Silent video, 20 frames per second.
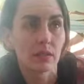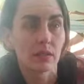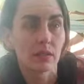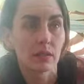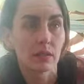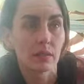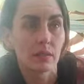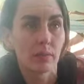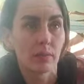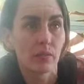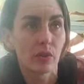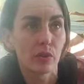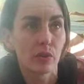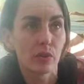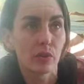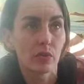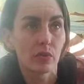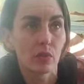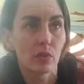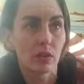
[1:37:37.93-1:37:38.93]
I
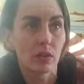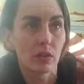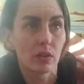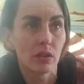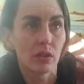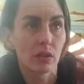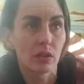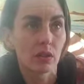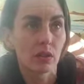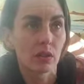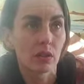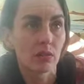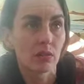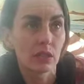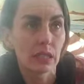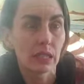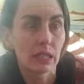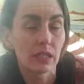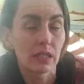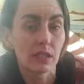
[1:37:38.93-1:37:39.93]
would
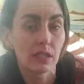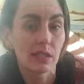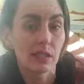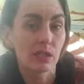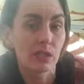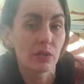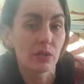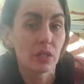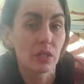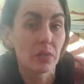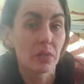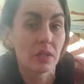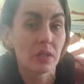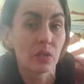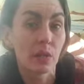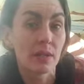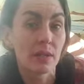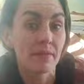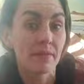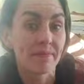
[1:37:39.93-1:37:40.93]
really like to connect with you
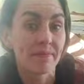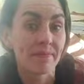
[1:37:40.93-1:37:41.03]
one-on-one.